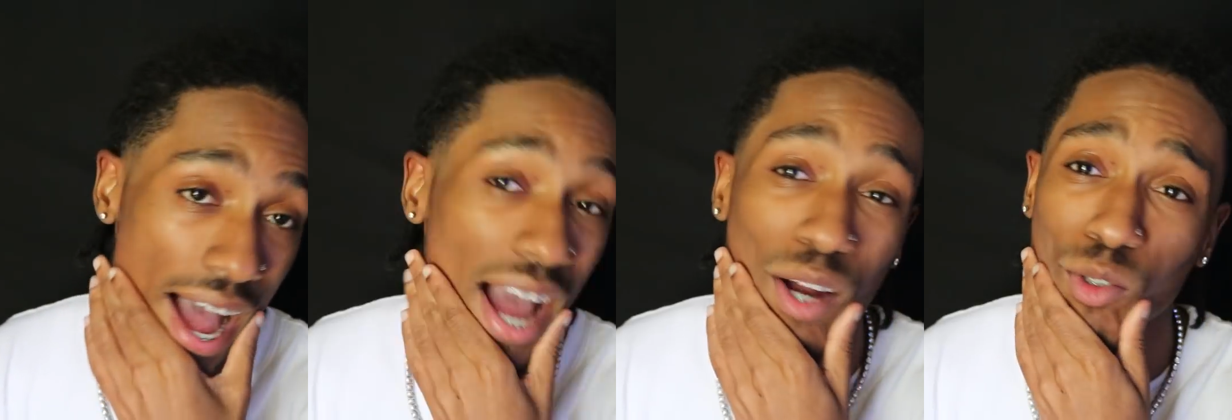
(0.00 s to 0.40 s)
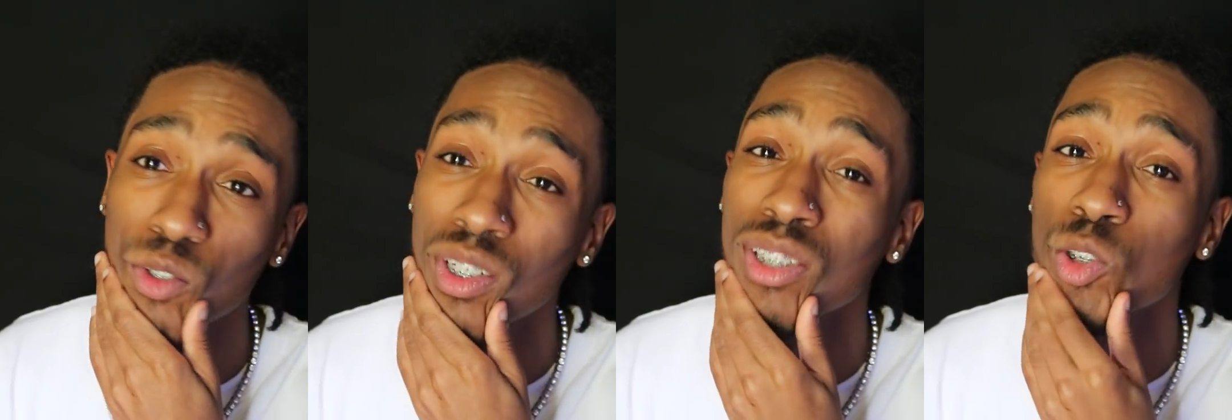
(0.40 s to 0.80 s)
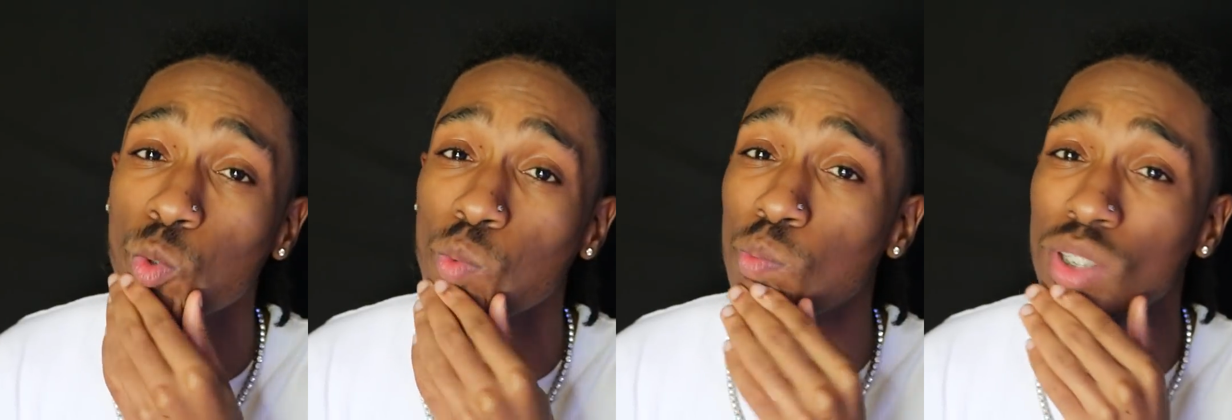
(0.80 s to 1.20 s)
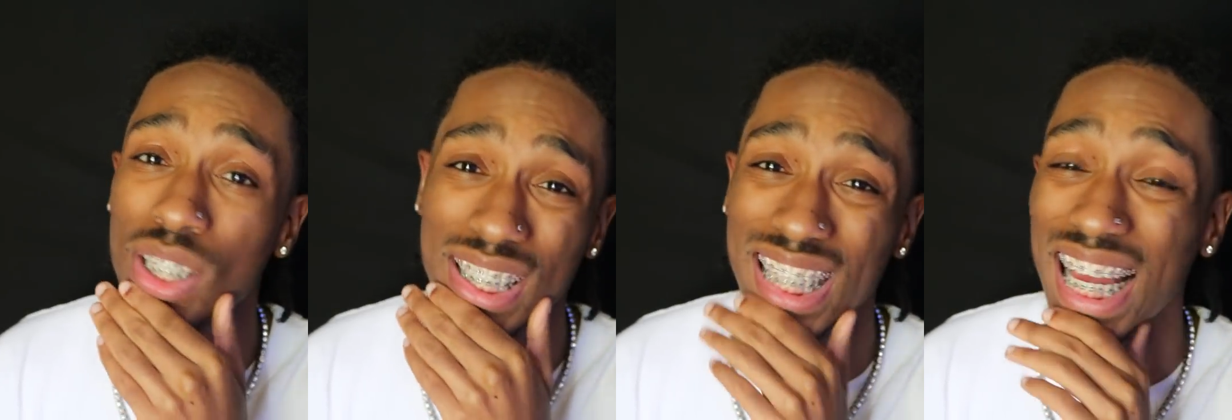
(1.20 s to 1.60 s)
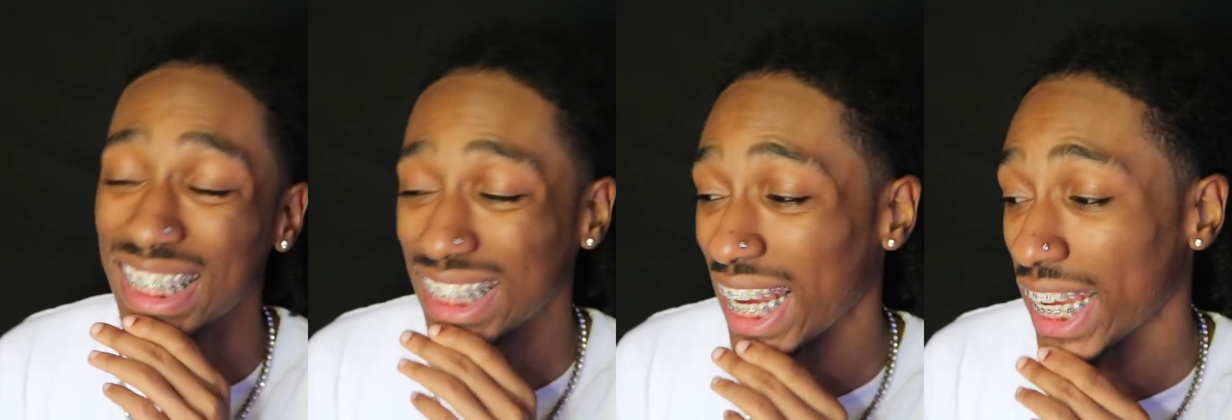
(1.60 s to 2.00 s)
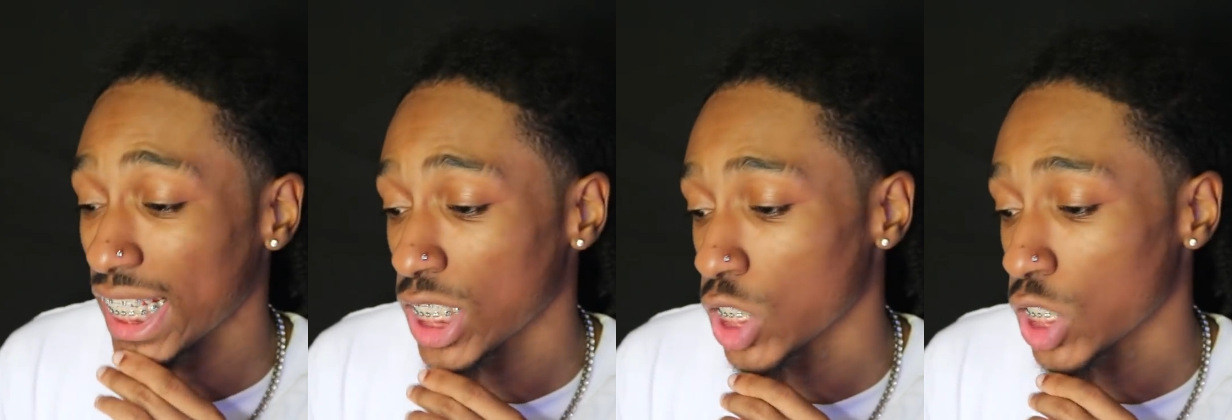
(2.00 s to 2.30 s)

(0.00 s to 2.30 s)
I ain't do nothing to them since last night.